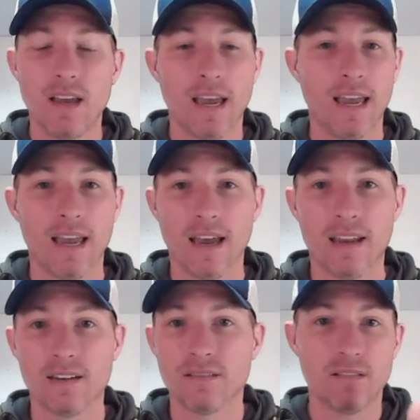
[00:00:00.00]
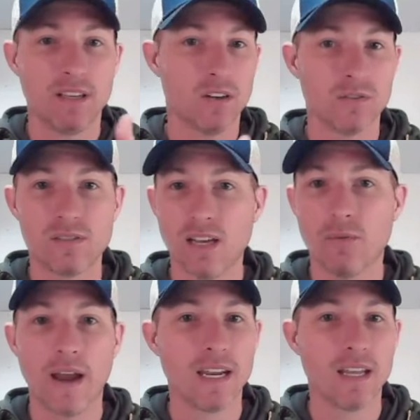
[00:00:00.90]
and it'll sit
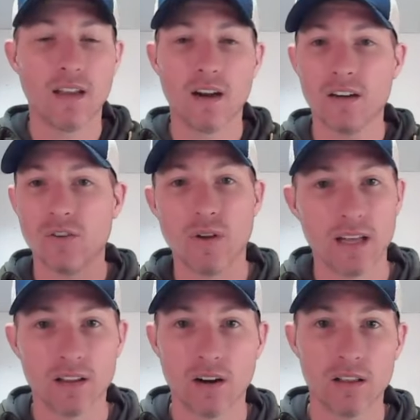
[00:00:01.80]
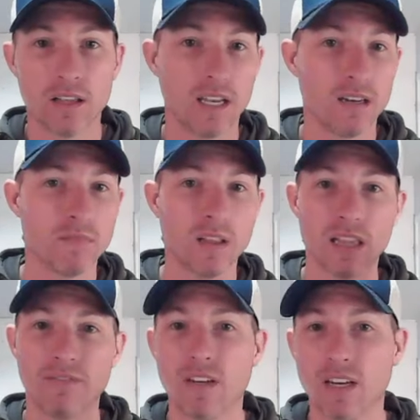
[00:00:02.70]
right in there. You nail it all in,
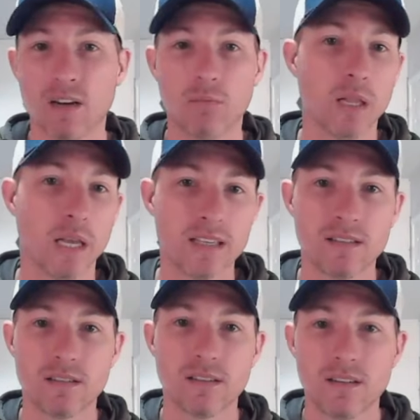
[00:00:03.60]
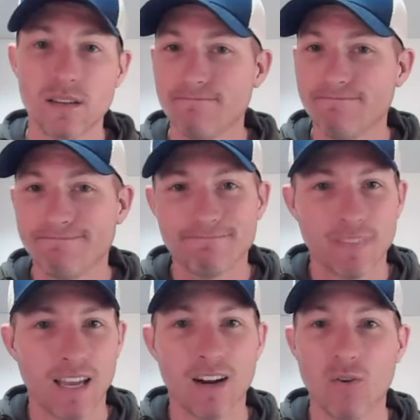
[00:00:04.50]
lift it into place,
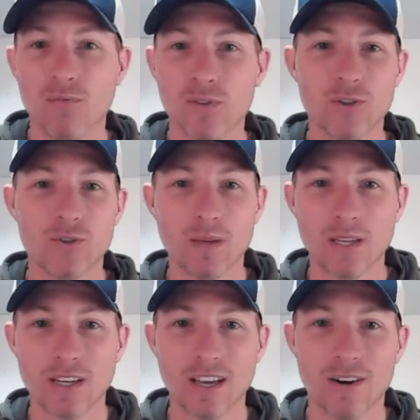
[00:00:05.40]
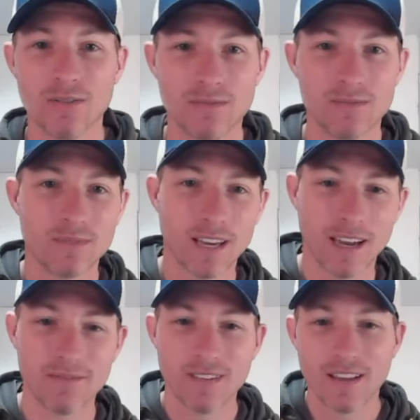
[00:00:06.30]
and hopefully you should be good to go,
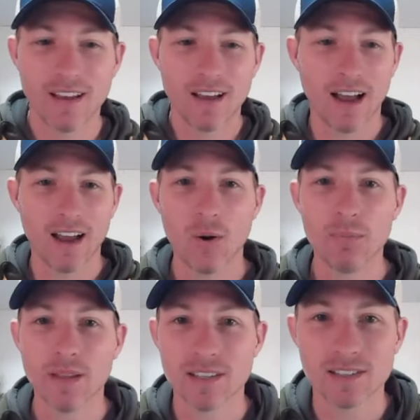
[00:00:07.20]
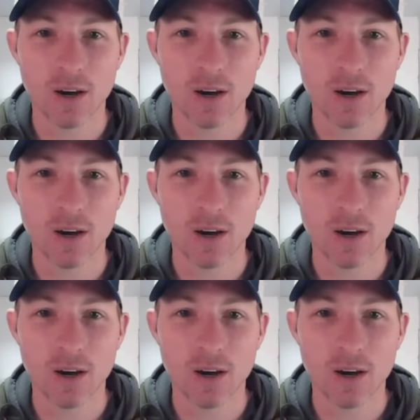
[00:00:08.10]
okay? I hope that this